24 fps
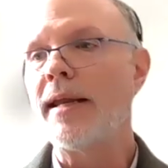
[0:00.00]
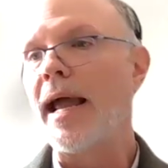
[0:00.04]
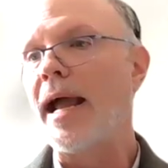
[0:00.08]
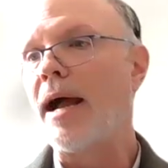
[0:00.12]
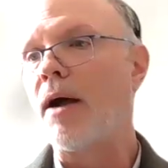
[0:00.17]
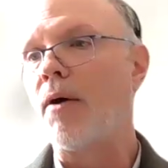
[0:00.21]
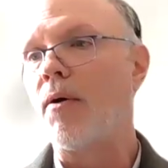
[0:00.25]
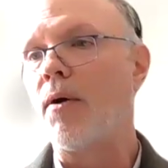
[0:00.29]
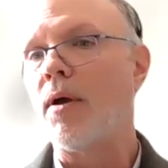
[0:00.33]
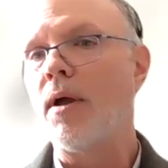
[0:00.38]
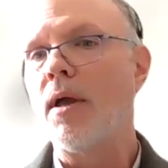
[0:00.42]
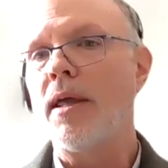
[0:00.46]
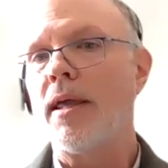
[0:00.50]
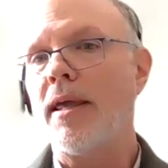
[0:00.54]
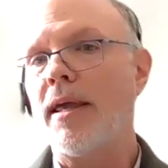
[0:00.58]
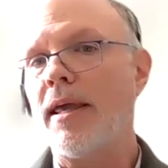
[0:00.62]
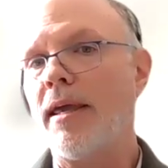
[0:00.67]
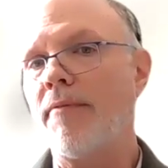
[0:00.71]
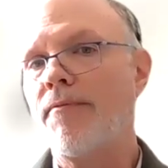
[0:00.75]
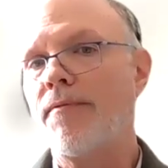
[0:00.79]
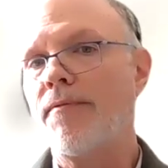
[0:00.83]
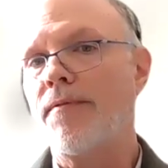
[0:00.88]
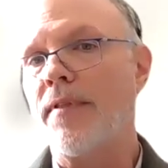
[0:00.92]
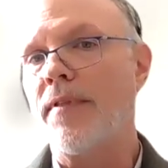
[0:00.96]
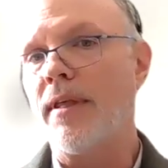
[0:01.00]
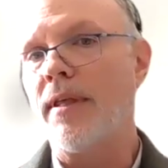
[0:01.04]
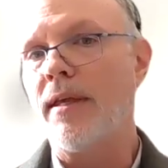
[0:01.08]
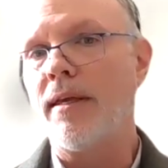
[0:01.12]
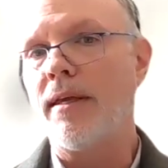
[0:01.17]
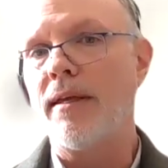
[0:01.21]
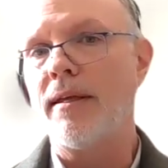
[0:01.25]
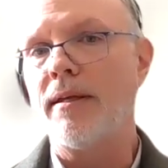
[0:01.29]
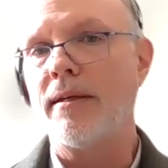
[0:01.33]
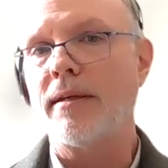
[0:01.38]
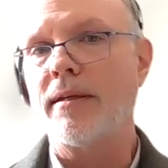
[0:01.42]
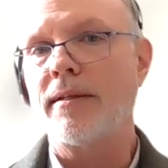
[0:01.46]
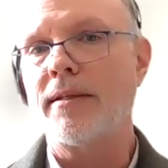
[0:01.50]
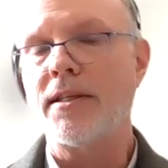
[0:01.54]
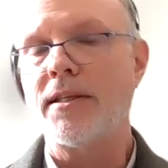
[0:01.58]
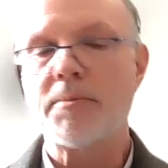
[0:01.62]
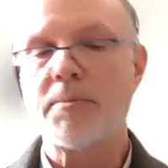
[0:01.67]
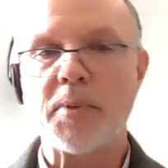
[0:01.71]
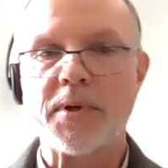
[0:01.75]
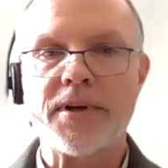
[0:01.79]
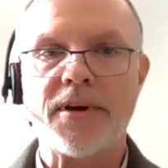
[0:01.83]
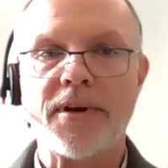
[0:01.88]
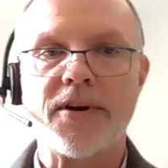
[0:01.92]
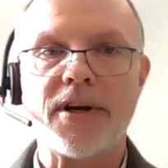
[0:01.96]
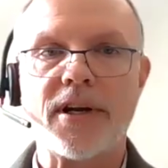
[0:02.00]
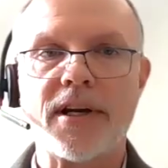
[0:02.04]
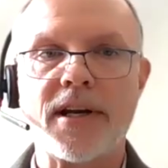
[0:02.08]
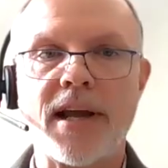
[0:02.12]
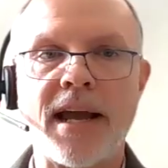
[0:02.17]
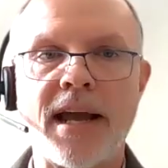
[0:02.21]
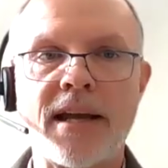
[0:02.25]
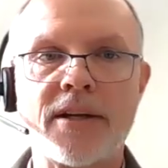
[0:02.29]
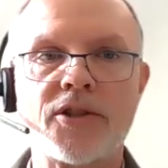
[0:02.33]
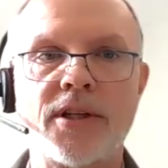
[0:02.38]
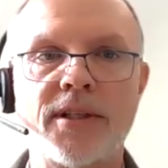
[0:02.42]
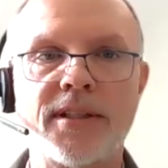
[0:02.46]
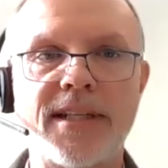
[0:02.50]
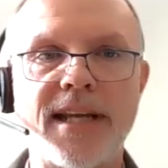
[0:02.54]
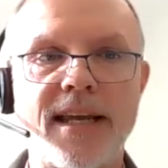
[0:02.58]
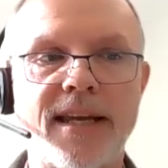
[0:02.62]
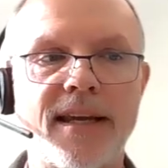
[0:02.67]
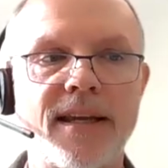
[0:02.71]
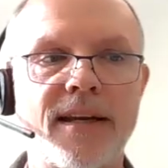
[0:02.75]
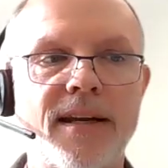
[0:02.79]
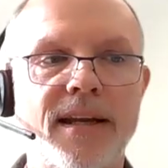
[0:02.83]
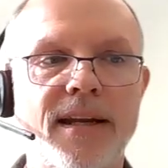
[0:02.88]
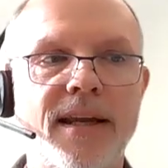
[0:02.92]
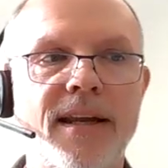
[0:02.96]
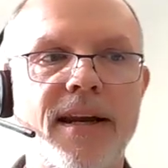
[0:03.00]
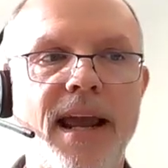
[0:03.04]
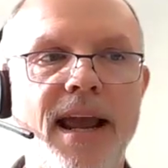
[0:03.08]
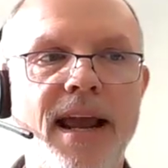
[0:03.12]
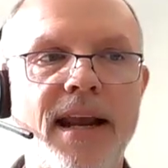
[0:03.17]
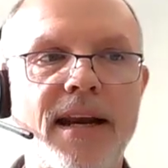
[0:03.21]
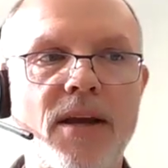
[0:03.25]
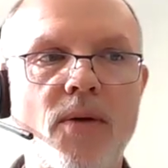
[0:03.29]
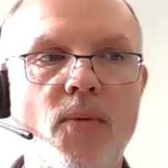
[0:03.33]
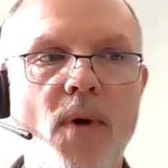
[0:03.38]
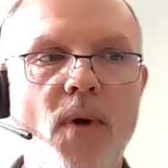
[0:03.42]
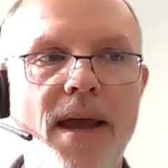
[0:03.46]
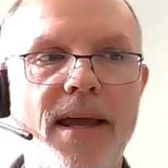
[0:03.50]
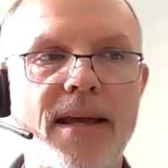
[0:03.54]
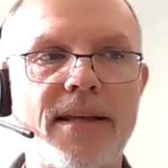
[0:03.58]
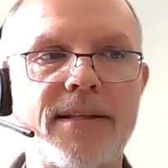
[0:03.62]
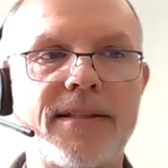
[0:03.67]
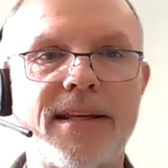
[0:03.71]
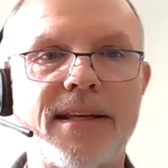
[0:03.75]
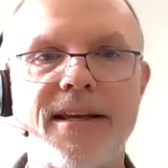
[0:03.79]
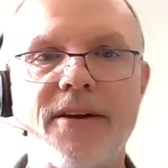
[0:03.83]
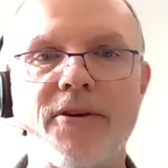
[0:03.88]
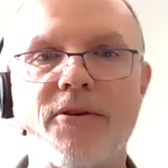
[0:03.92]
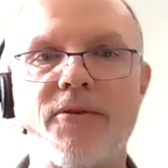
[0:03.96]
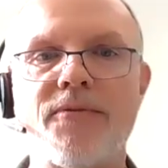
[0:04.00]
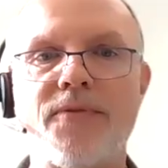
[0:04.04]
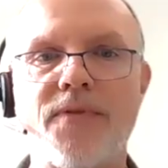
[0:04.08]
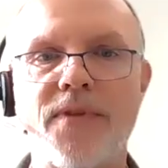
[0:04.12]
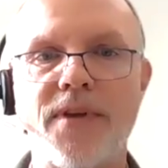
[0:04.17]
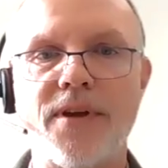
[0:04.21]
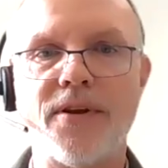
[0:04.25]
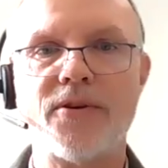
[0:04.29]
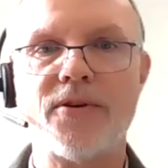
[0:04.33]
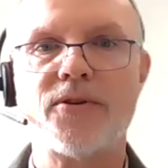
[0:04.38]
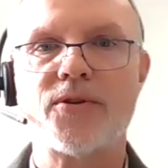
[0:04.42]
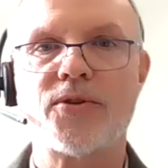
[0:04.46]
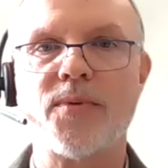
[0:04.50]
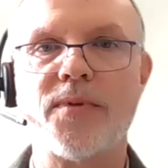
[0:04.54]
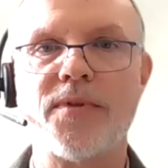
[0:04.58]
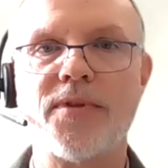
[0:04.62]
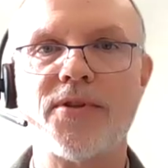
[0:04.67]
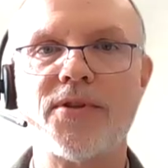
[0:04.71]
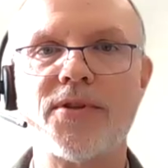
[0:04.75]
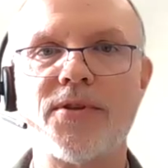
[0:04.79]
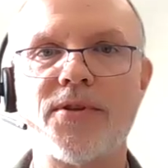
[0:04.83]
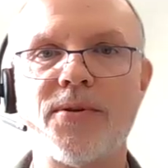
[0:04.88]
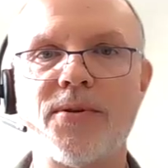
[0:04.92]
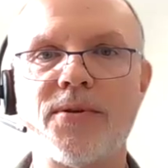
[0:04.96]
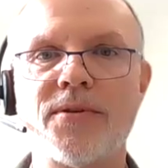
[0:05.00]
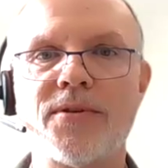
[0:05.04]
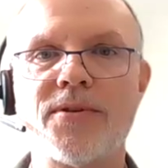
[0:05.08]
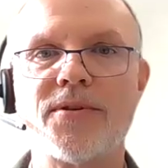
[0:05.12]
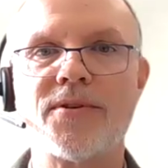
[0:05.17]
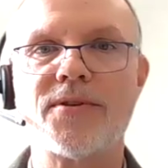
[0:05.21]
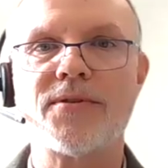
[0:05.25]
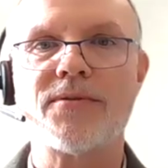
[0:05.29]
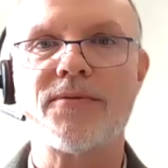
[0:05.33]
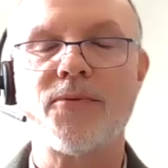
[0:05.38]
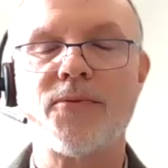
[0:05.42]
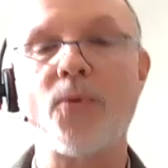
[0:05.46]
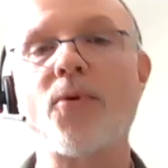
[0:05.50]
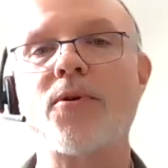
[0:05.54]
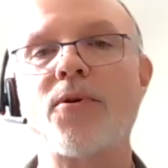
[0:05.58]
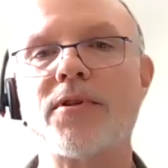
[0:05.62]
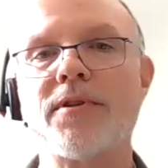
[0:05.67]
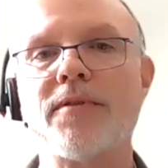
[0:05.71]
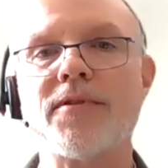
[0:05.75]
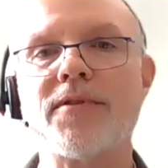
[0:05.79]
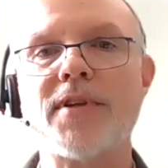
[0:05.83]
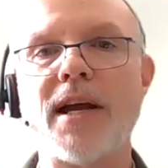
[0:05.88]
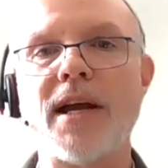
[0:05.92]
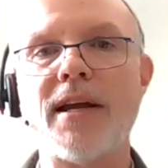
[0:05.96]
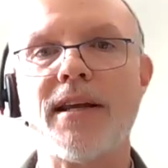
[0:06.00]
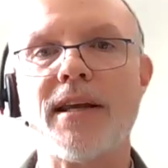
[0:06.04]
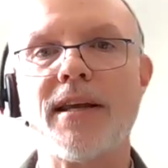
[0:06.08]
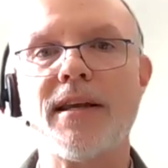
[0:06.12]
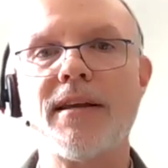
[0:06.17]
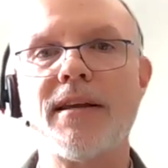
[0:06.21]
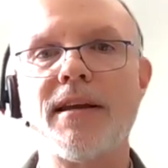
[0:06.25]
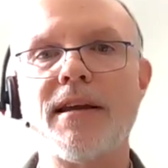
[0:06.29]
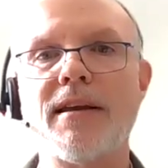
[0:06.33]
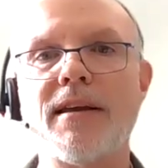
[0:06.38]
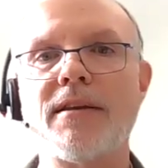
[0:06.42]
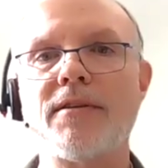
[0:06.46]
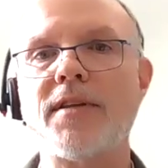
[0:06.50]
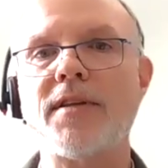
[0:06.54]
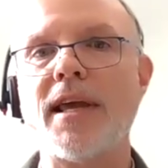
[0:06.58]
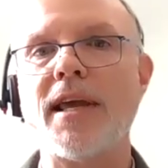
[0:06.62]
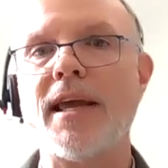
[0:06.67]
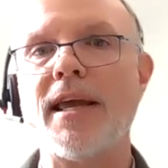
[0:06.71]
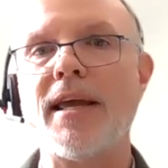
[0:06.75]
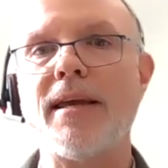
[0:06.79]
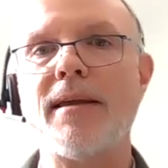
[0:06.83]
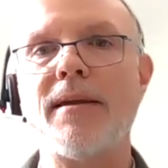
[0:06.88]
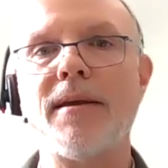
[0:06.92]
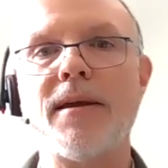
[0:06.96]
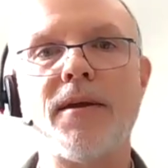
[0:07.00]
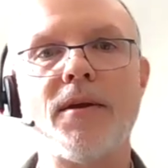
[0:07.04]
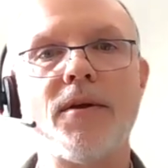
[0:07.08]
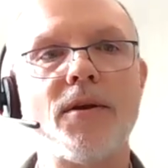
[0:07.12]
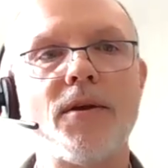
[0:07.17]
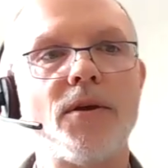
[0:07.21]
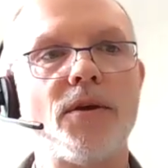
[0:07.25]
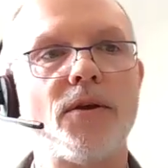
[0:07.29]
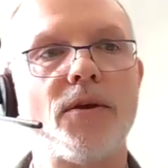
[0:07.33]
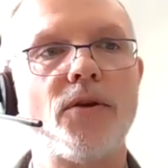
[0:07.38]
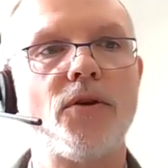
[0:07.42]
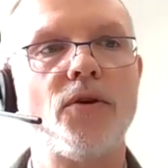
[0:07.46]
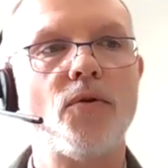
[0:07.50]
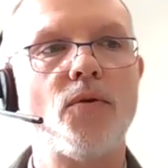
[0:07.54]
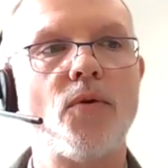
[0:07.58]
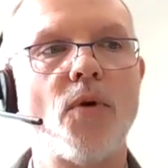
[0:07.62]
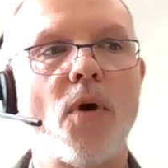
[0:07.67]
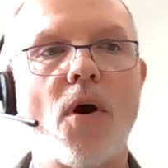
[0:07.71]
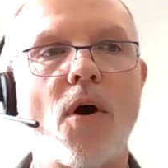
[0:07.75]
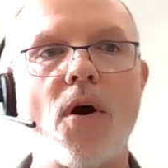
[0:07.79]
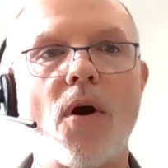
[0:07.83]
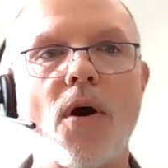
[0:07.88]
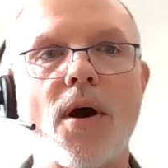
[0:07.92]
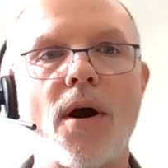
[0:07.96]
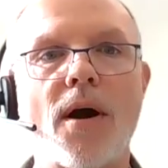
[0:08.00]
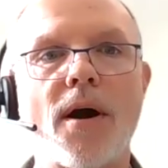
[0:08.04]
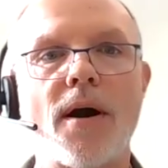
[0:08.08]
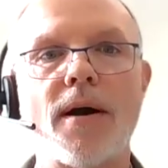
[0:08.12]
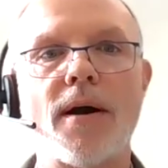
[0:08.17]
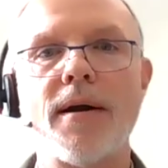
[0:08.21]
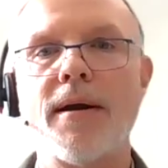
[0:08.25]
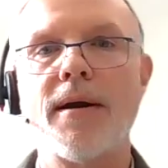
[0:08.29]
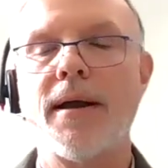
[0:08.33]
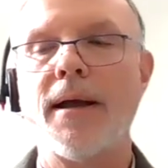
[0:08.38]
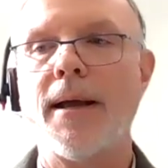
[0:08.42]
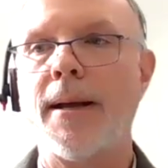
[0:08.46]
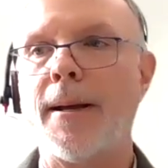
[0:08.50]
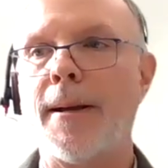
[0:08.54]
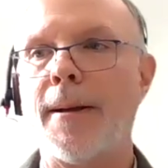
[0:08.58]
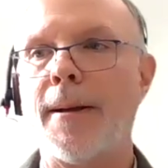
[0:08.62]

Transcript: Now, if the disciplinary action taken in any ways interferes with the student's full course of study, say you are